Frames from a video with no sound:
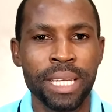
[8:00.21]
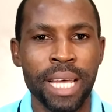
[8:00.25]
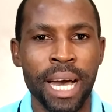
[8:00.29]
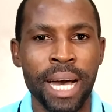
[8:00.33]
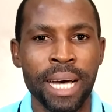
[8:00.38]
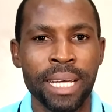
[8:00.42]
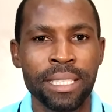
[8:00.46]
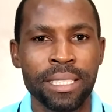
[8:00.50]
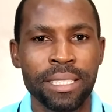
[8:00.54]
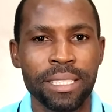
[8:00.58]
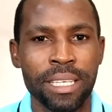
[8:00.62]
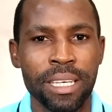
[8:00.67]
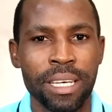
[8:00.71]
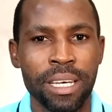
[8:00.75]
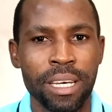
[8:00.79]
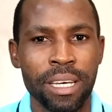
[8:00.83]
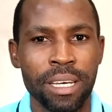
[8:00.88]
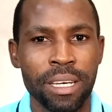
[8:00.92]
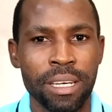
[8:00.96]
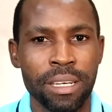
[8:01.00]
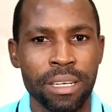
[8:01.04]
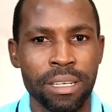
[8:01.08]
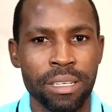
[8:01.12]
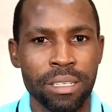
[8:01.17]
that
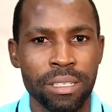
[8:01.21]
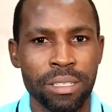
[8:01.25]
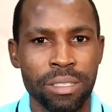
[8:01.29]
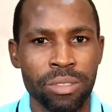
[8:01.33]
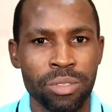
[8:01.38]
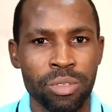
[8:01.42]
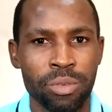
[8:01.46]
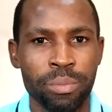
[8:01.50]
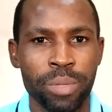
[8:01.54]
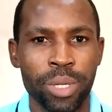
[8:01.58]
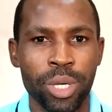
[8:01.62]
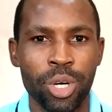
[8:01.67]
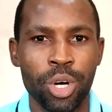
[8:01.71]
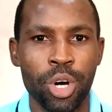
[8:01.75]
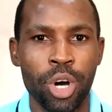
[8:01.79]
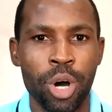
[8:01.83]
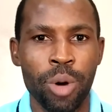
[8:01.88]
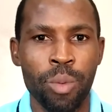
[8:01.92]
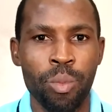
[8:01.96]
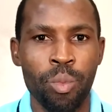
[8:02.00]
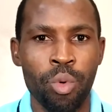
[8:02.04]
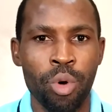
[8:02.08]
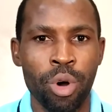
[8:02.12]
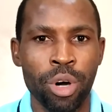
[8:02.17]
to
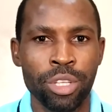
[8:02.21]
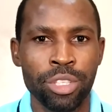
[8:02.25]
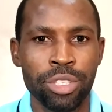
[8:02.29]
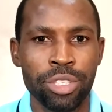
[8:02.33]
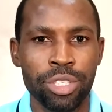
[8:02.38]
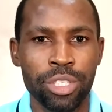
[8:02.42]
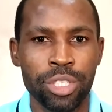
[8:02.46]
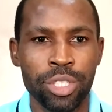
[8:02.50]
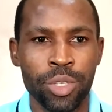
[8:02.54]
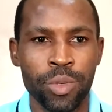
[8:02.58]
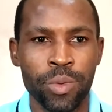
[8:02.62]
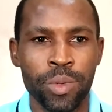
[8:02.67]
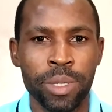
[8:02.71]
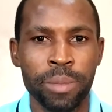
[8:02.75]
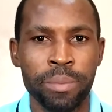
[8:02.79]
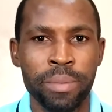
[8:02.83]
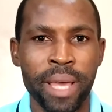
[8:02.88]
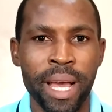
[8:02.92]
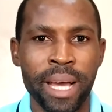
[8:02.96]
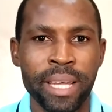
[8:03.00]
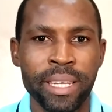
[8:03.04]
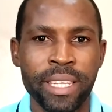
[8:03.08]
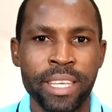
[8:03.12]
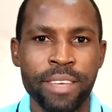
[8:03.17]
become what you will be,
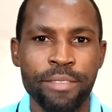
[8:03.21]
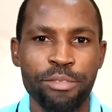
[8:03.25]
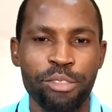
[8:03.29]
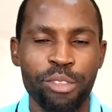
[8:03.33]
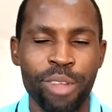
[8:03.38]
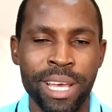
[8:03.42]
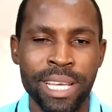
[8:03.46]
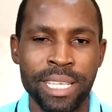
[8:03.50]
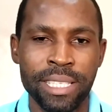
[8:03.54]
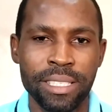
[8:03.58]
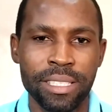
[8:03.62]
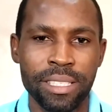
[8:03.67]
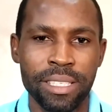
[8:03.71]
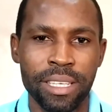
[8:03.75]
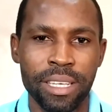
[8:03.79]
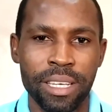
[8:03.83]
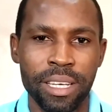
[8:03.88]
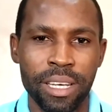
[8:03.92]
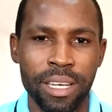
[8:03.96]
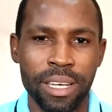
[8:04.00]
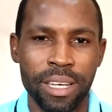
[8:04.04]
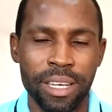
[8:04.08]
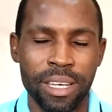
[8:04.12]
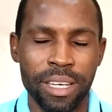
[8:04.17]
an influence
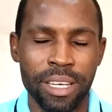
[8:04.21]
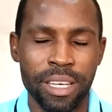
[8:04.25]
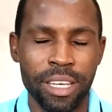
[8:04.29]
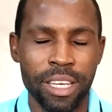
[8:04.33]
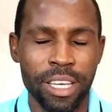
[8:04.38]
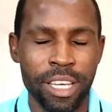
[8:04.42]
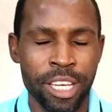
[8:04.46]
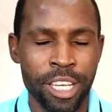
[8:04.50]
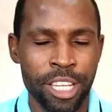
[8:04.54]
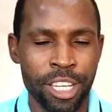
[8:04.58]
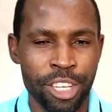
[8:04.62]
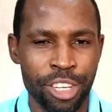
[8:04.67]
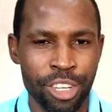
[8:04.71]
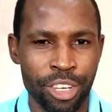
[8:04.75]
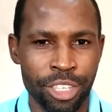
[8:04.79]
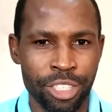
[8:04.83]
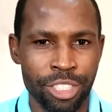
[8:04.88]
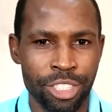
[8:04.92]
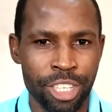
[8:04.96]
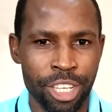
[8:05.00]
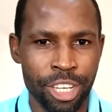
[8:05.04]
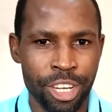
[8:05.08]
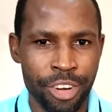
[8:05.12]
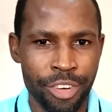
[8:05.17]
in your
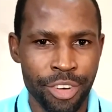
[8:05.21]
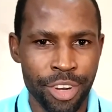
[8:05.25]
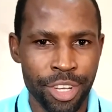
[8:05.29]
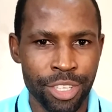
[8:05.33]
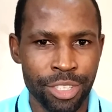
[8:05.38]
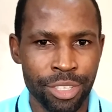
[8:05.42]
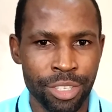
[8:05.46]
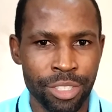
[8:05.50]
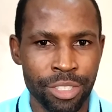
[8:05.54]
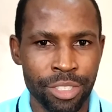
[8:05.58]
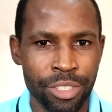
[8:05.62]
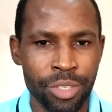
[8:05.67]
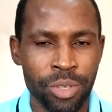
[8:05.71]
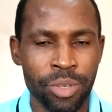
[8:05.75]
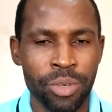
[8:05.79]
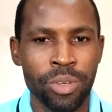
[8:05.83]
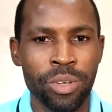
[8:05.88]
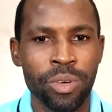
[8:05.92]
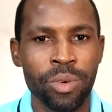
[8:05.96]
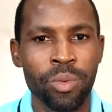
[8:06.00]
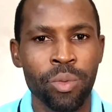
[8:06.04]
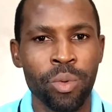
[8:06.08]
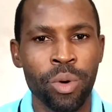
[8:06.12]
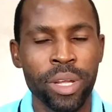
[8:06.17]
generation. So
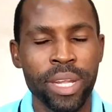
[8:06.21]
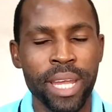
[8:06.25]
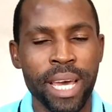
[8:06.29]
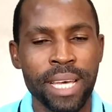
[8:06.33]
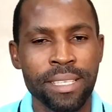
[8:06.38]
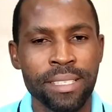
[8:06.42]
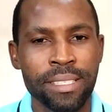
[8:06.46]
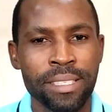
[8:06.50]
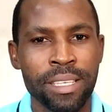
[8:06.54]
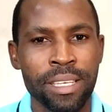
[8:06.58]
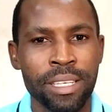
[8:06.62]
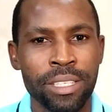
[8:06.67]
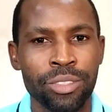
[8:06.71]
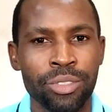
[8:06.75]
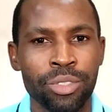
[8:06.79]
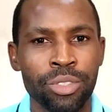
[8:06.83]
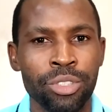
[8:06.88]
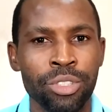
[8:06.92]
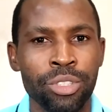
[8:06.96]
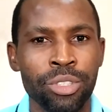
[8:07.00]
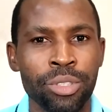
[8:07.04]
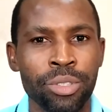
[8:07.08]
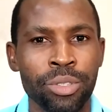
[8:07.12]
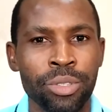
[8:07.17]
what I seek to
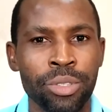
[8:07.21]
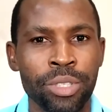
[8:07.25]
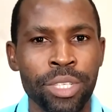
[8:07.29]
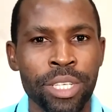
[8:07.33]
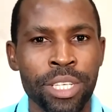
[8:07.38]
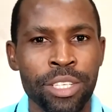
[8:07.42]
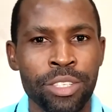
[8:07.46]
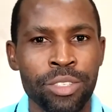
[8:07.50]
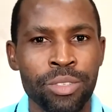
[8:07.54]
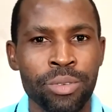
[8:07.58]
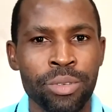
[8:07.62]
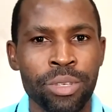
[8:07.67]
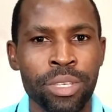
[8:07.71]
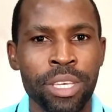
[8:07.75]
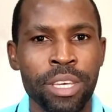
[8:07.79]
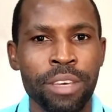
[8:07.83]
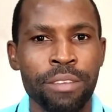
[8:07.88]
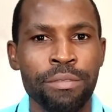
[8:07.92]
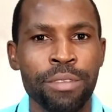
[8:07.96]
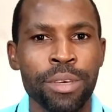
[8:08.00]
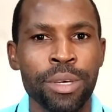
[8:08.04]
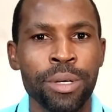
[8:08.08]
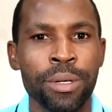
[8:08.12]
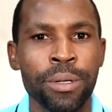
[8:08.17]
do is to
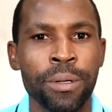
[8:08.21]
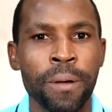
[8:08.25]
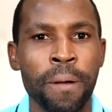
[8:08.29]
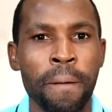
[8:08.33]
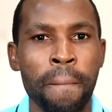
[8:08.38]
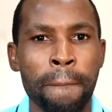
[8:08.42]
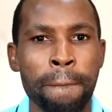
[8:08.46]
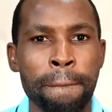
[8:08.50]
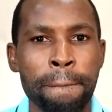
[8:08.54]
give you